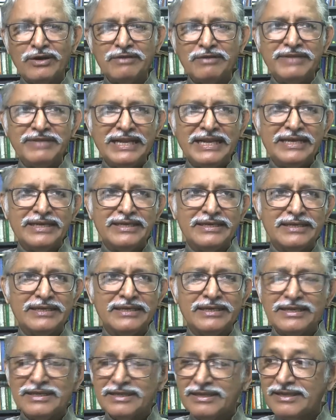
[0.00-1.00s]
Lord willing,
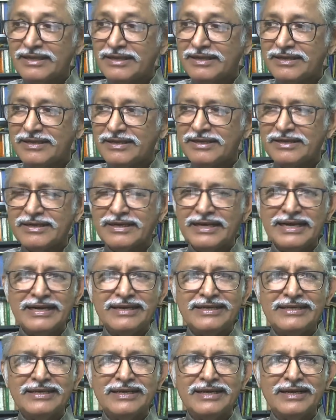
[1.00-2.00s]
uh,
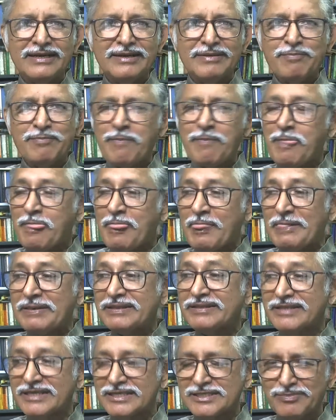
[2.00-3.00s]
um,
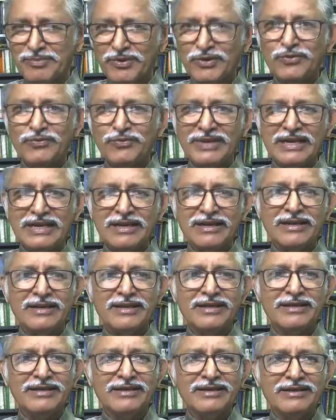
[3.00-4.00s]
this book will
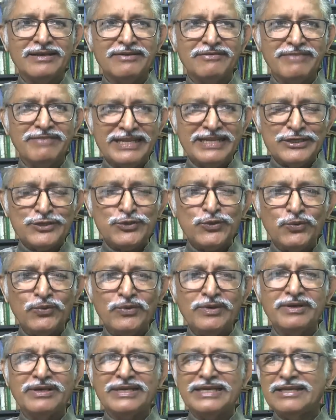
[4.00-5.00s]
very
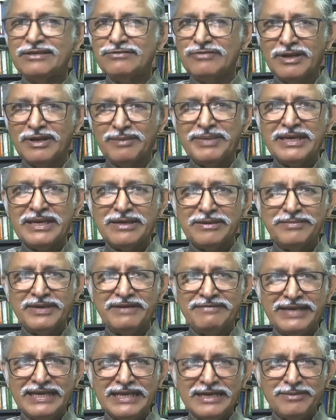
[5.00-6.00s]
soon it will become
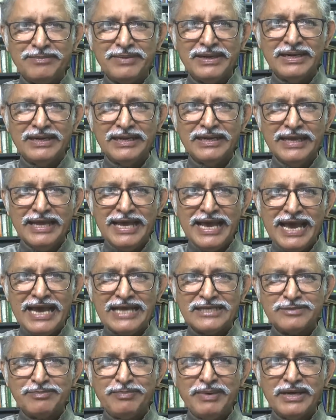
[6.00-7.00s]
available
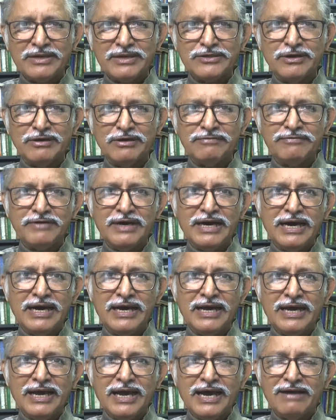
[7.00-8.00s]
as part of
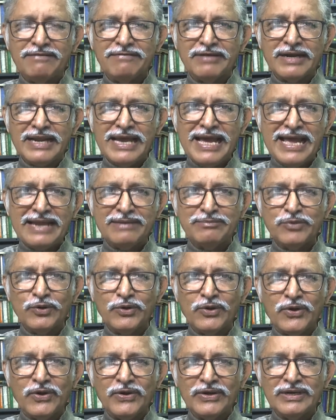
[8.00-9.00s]
our
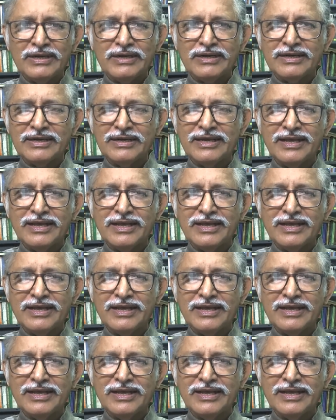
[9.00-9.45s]
handbook on